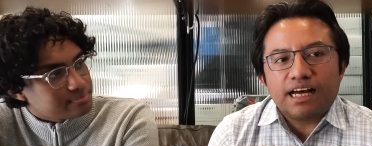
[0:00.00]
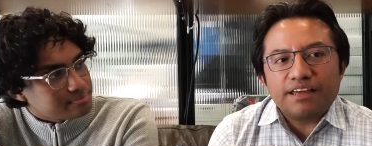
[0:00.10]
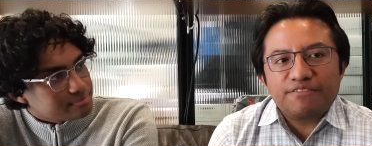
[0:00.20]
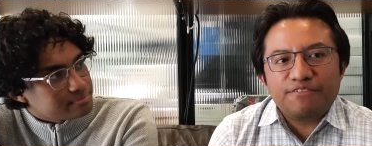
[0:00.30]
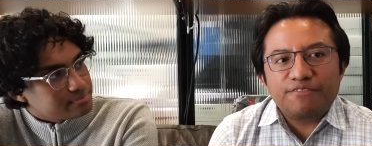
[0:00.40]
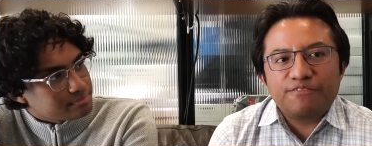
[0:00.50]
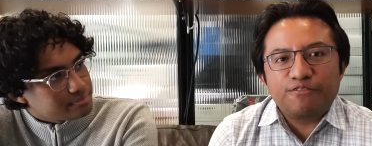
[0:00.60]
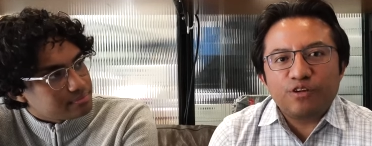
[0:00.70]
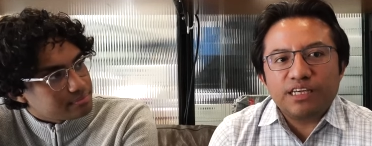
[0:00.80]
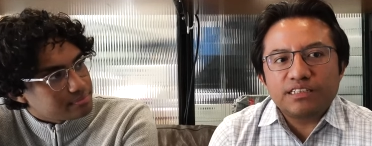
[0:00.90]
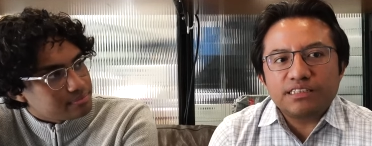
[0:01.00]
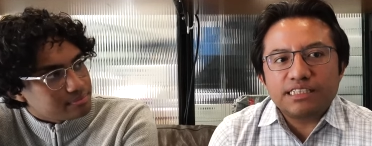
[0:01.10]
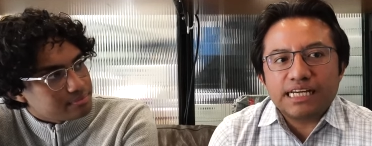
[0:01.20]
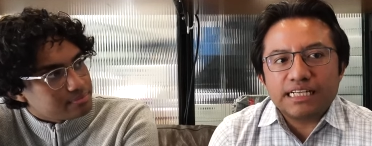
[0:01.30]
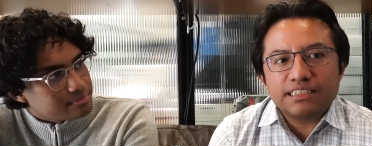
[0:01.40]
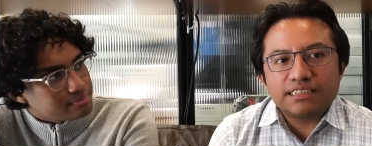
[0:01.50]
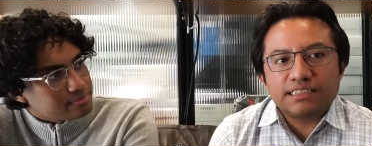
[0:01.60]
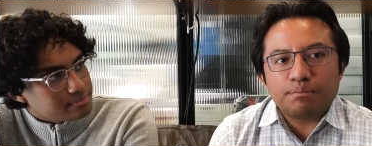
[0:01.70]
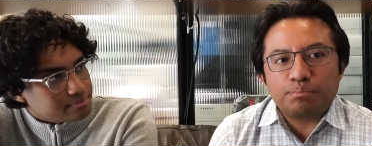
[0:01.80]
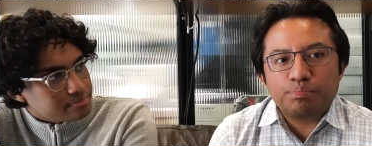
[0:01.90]
Speaker 1: I feel that it's
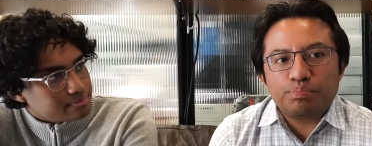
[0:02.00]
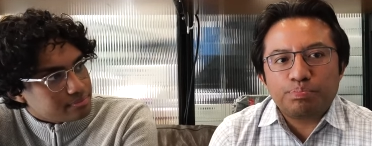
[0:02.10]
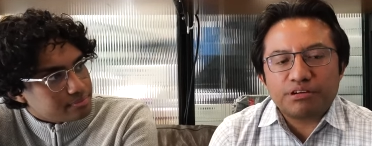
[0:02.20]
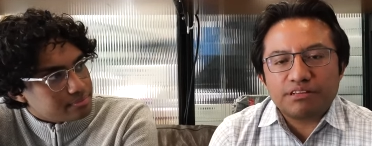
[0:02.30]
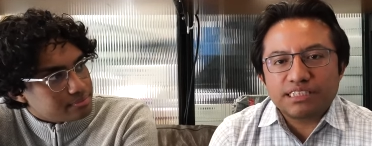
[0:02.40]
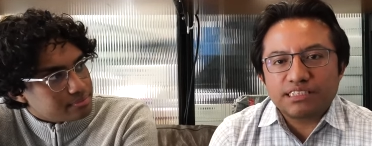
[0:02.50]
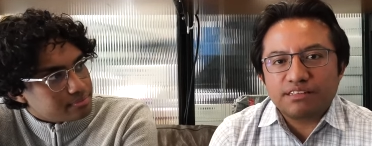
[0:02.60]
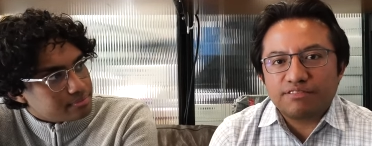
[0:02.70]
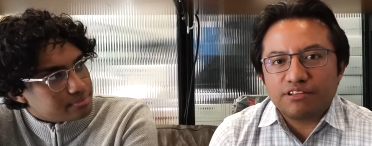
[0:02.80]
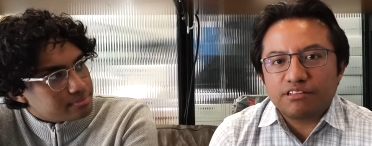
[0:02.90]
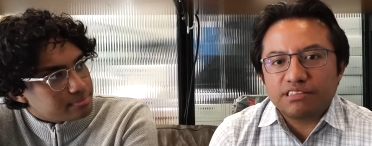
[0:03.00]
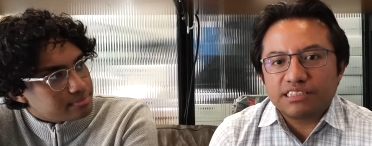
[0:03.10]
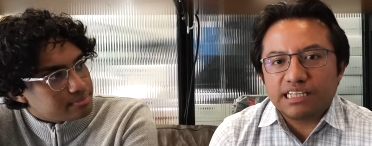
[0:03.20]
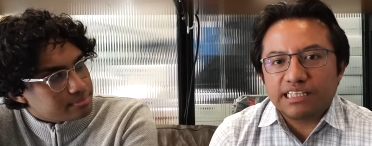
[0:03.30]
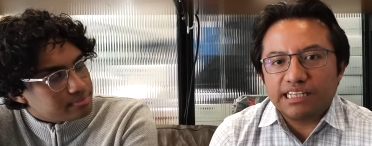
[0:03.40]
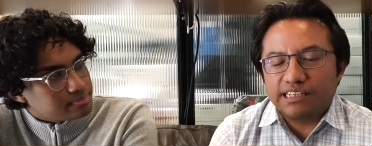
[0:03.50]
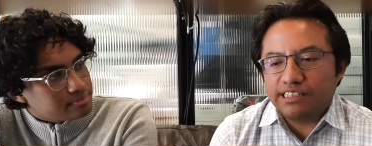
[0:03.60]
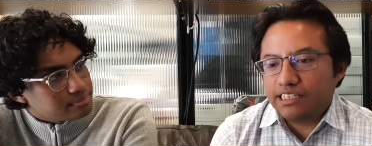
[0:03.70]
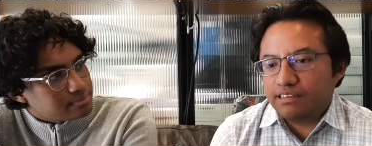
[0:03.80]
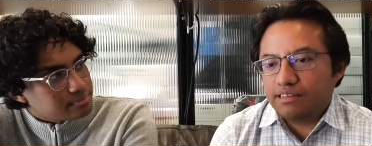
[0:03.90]
a process of constant
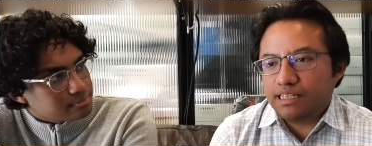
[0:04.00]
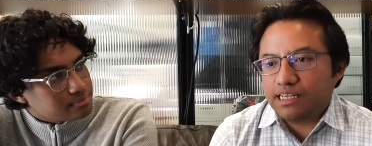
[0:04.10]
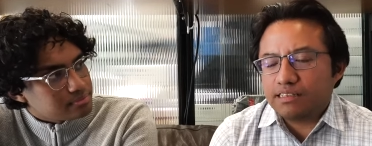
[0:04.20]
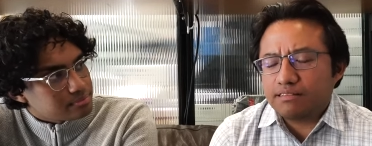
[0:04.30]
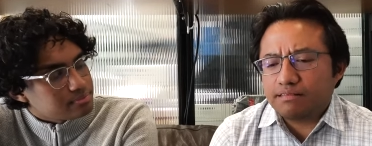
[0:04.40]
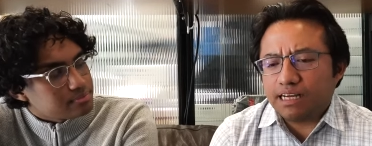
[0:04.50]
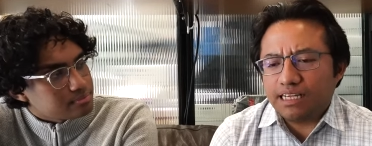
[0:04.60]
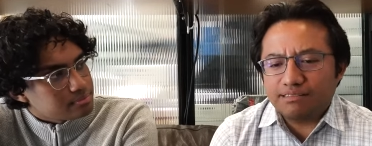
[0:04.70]
learning, and I